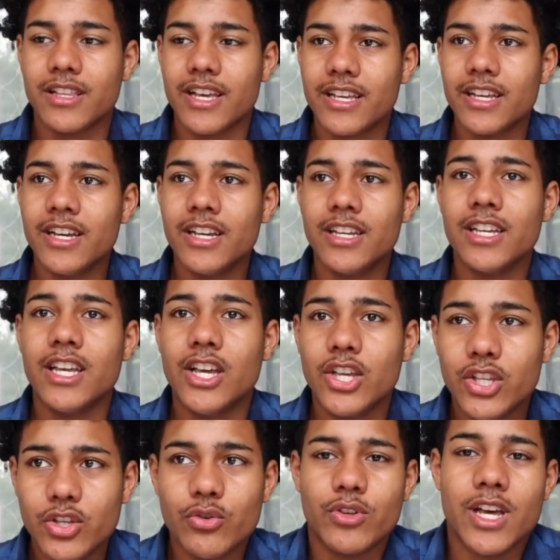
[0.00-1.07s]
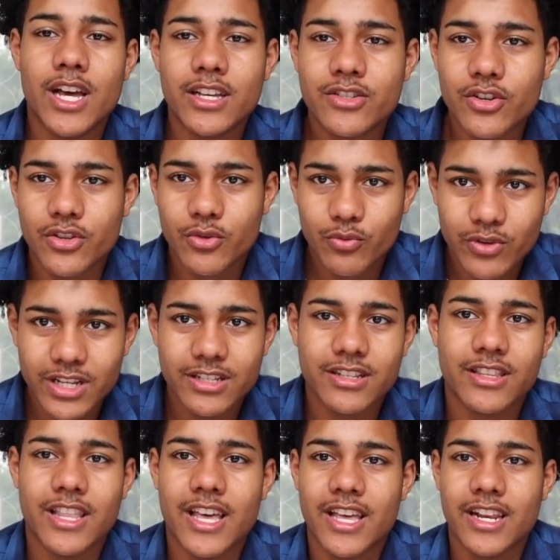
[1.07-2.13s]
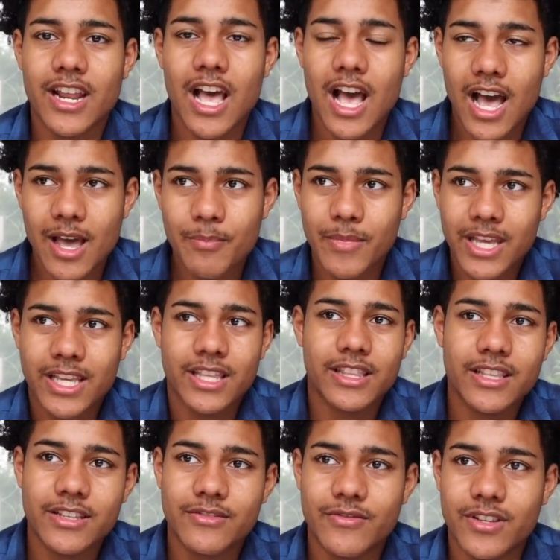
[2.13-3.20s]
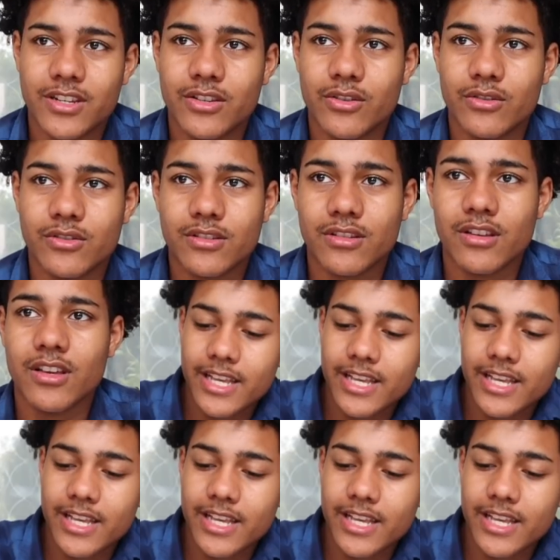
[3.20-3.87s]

Like, you guys are the reason that I'm making these videos.